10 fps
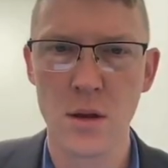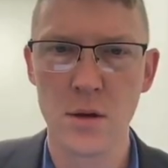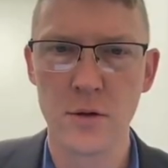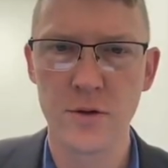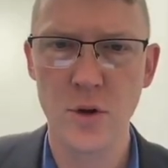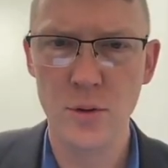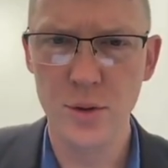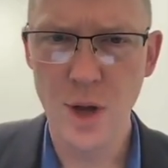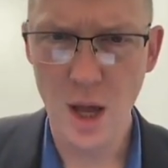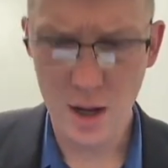So
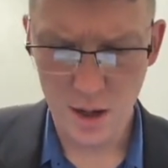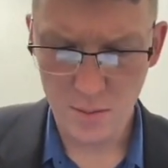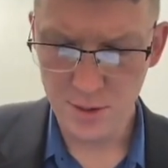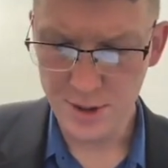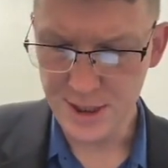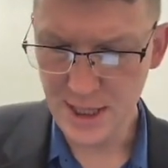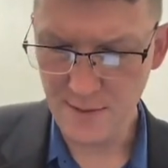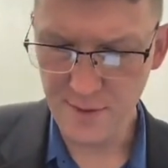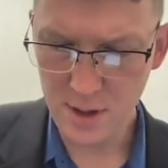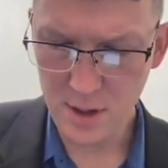looking at number
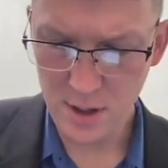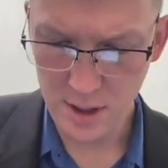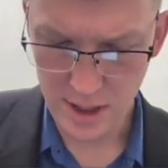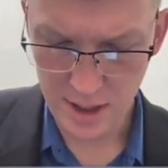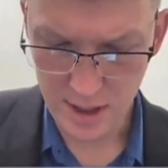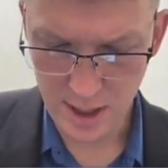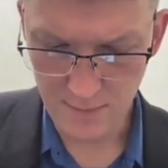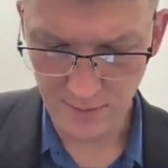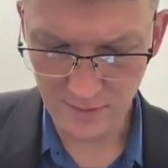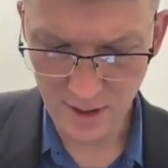7,
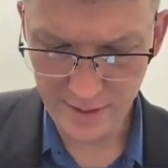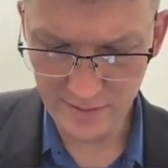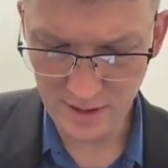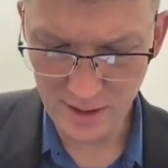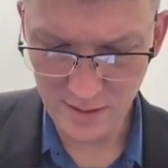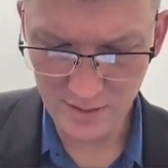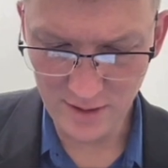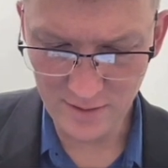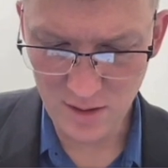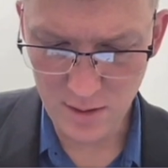obviously I see a
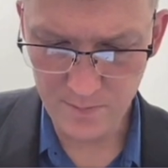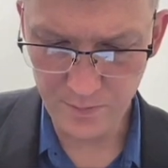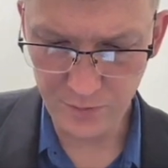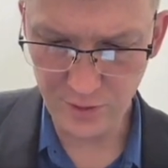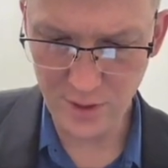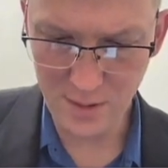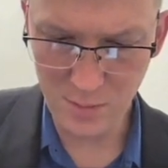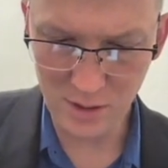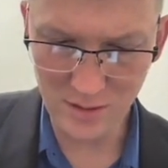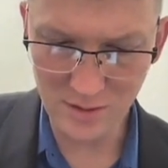60, so that
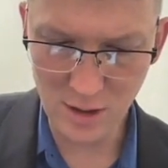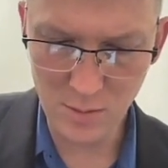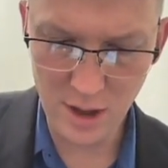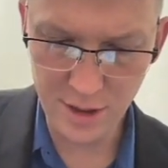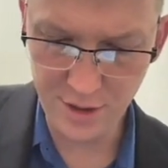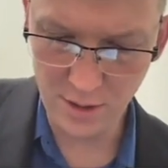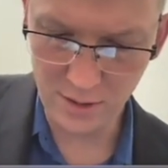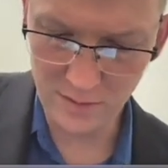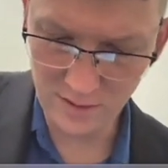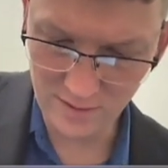means it's going to be a
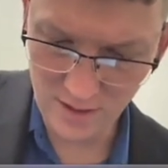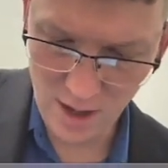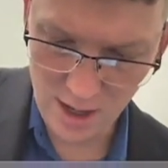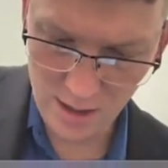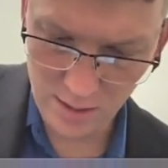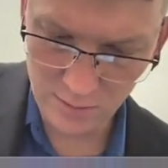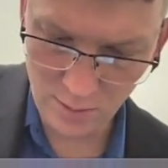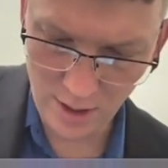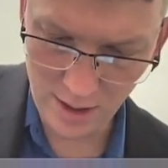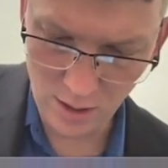30, 60, 90,
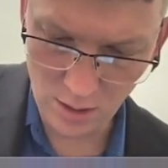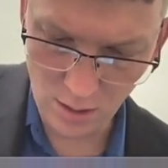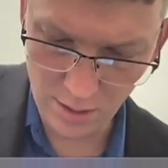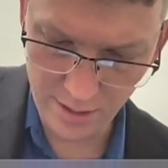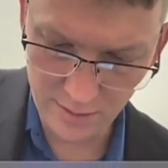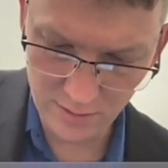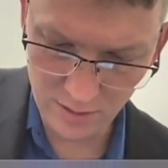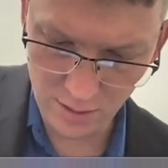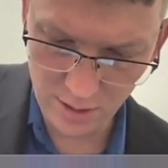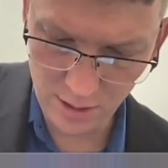so I can call this
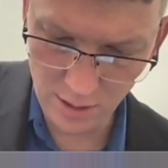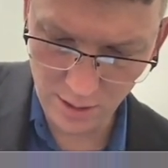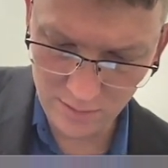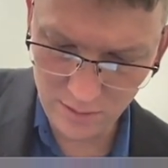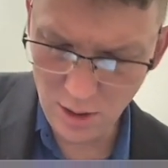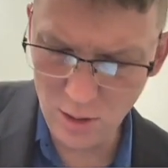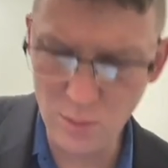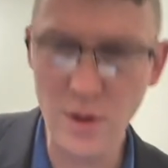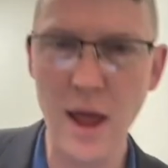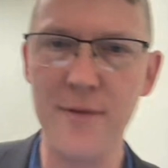30 degrees. You don't
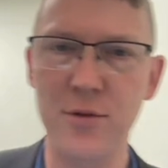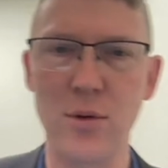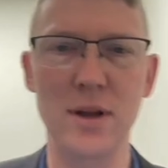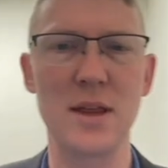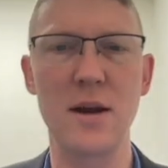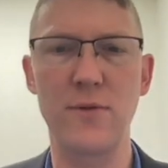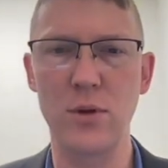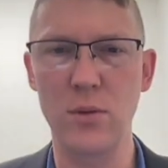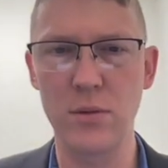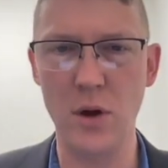really have to write that if
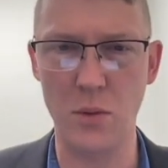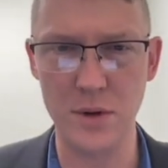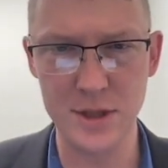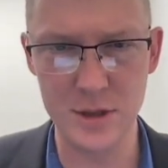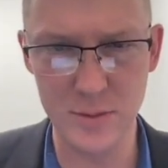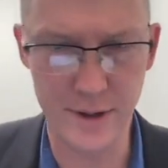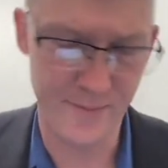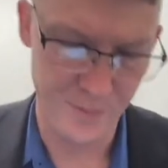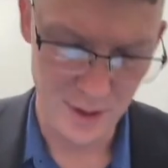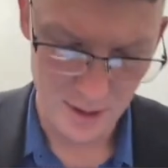you don't want to,
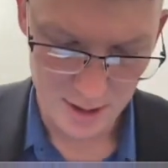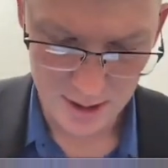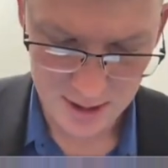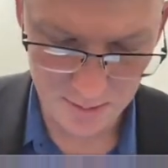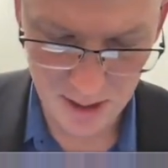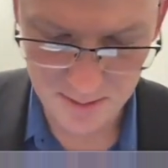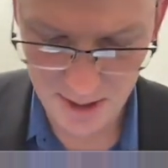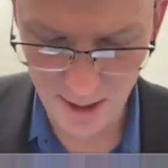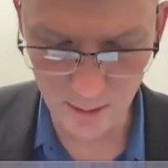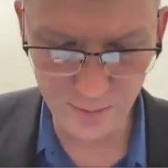but sometimes it
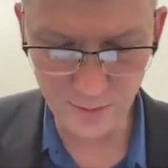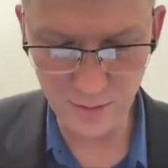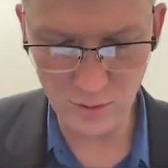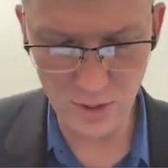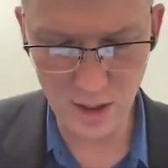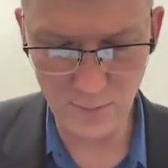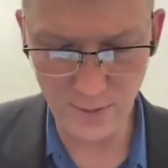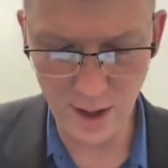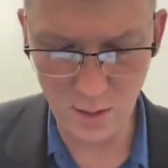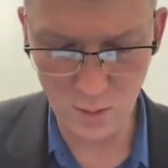helps. So we need to
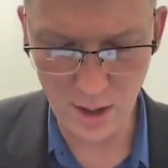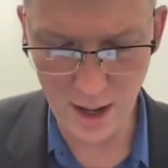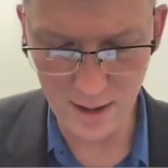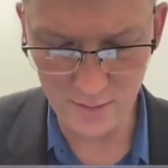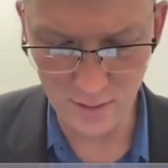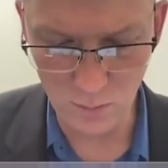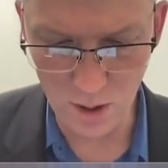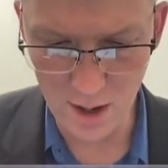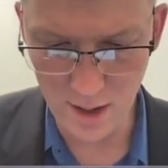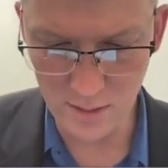figure out what x and
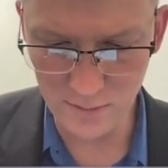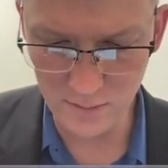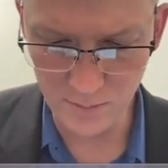y is.